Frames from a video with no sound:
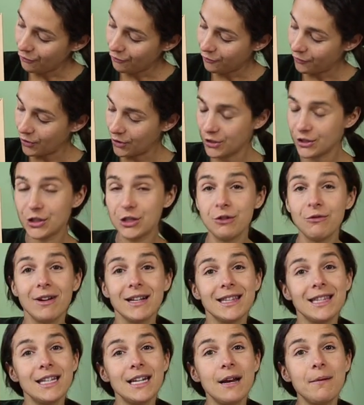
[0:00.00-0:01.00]
First you
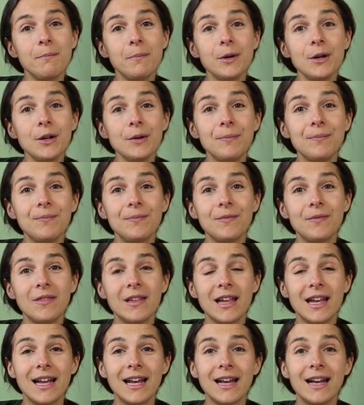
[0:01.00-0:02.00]
write the number
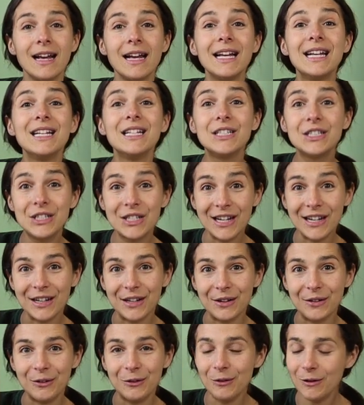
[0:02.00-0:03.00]

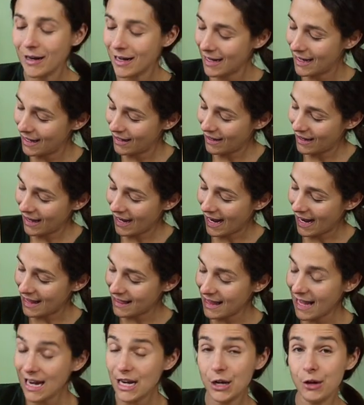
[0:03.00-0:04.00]
2,
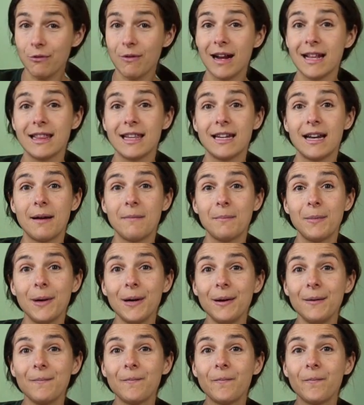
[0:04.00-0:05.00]
and then you write the
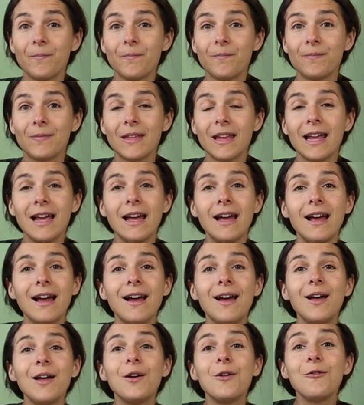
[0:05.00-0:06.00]
number
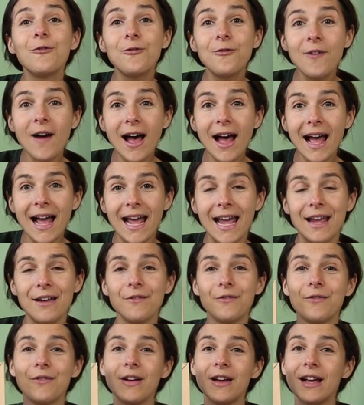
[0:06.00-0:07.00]

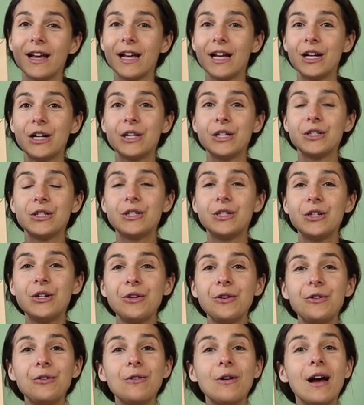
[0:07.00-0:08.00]
5
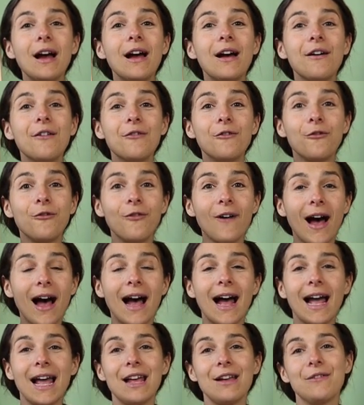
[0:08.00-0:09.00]
two,
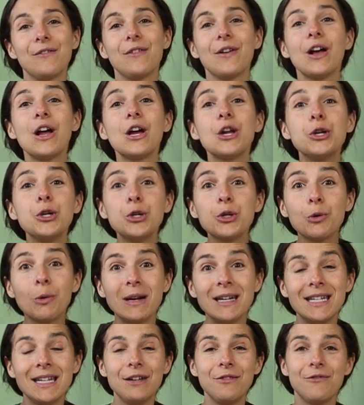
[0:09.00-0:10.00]
five,
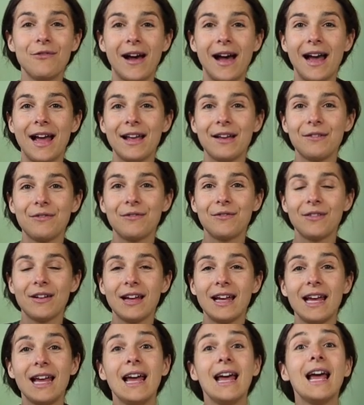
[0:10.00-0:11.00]
25.
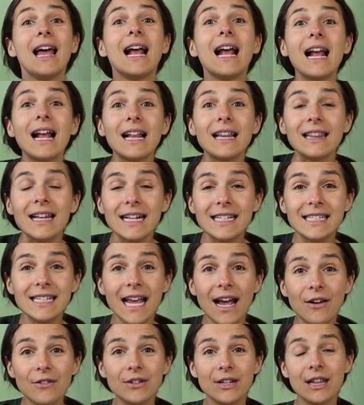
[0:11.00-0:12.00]
Let's
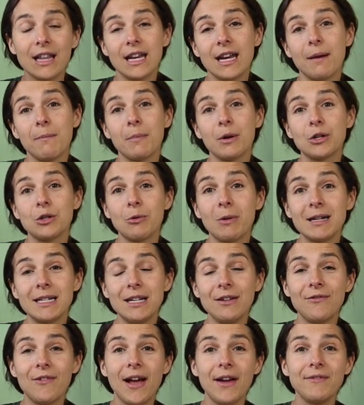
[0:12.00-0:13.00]
count to the number
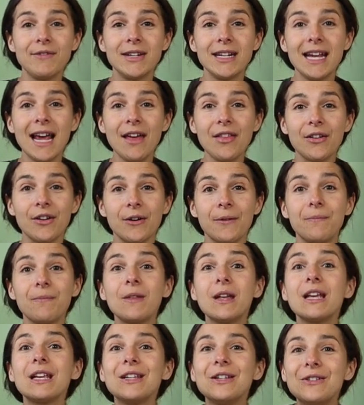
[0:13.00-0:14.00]
25 together
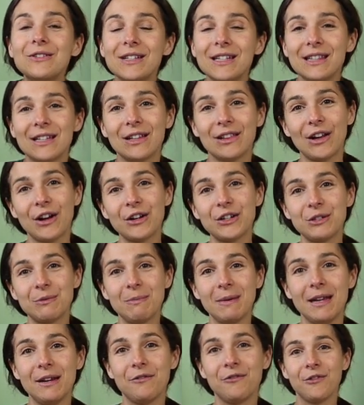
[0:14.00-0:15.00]
using the large
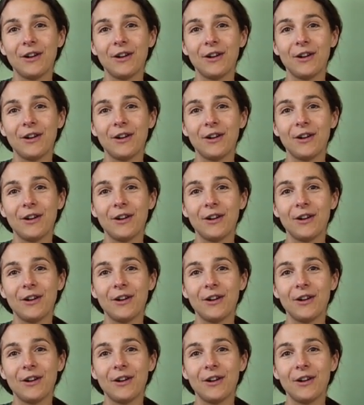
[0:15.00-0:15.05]
bead